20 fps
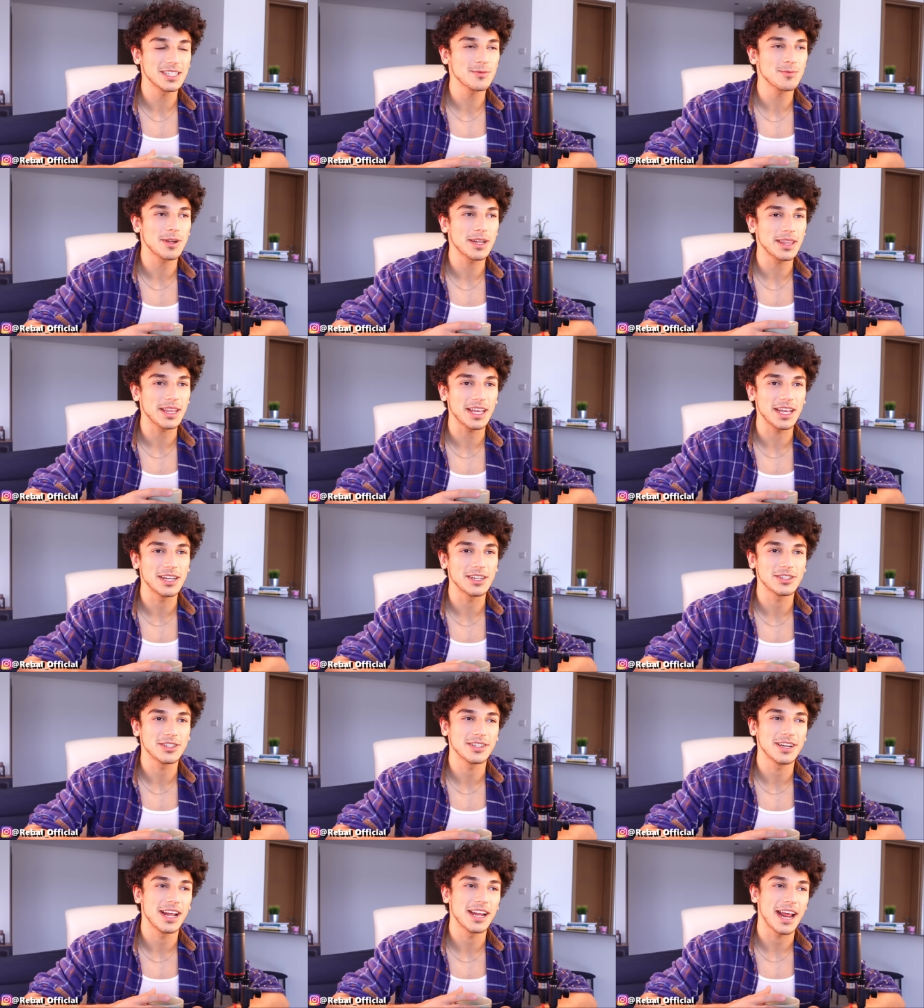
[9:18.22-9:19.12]
is what the
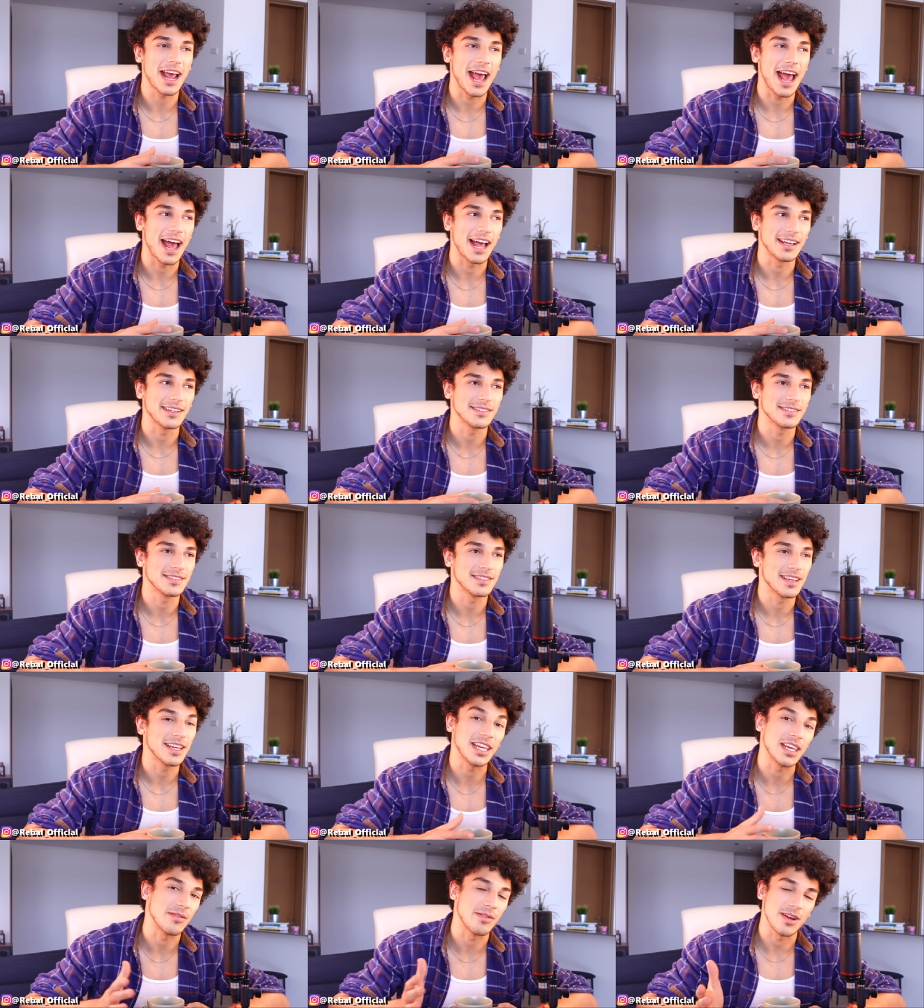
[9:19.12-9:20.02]
internet has
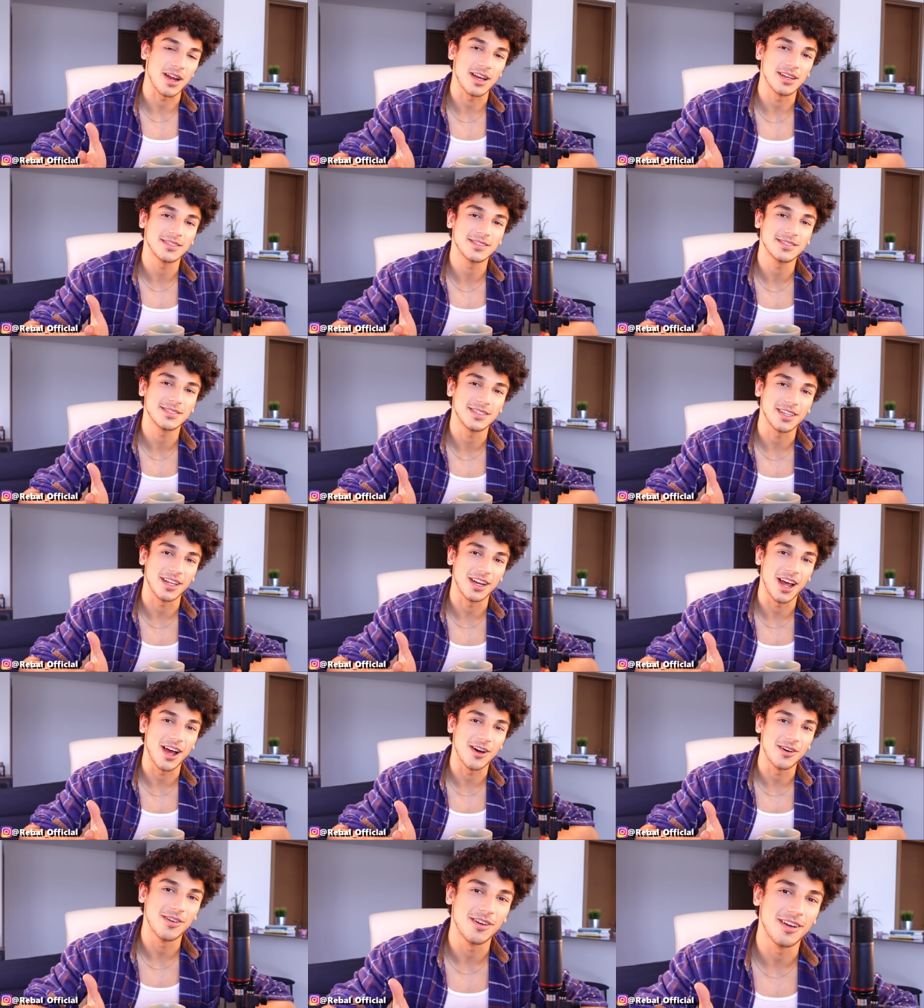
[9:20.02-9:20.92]
given us, you
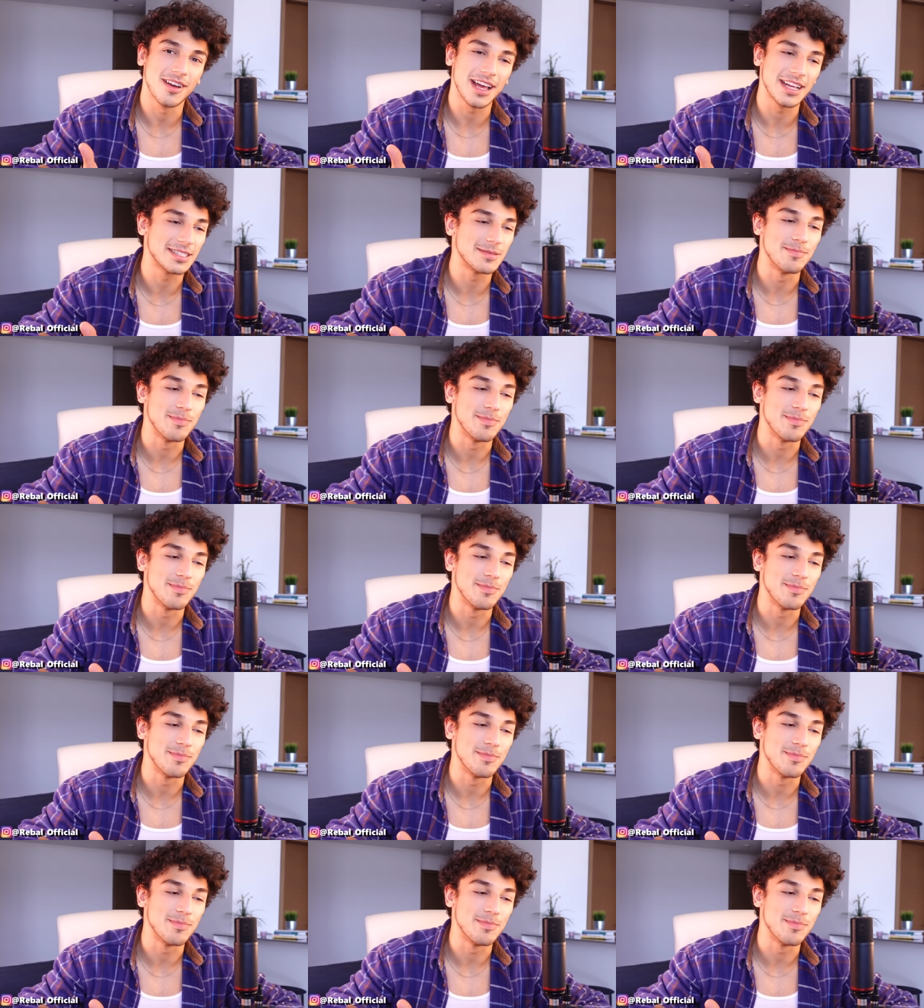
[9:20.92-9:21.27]
know? It's